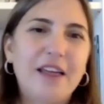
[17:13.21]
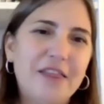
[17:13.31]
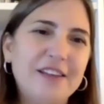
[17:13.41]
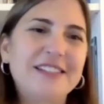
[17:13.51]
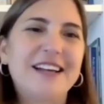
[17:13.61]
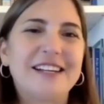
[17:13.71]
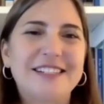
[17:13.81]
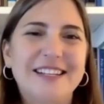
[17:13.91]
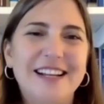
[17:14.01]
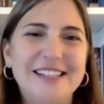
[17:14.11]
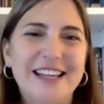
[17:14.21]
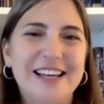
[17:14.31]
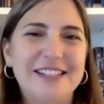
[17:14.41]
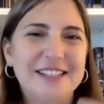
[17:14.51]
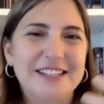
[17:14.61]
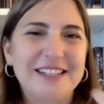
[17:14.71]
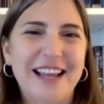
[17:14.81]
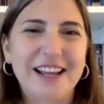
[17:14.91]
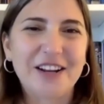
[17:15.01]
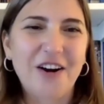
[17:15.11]
the sustenance that has
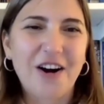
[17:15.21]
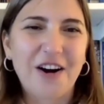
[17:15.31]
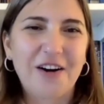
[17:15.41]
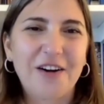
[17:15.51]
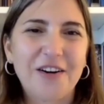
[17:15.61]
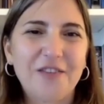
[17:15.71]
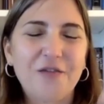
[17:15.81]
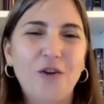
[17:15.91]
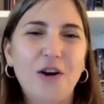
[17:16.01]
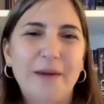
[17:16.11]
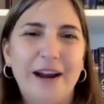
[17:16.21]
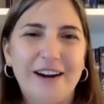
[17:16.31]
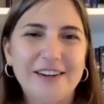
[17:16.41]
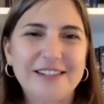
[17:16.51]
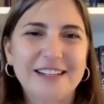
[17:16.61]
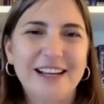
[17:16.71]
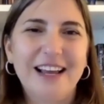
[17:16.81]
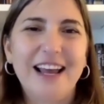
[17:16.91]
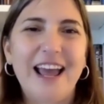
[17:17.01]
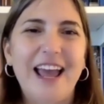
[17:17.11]
sustained our forebears
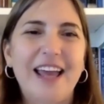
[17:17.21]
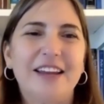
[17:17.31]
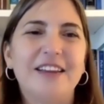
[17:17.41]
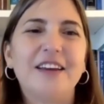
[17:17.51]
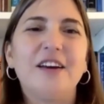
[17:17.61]
and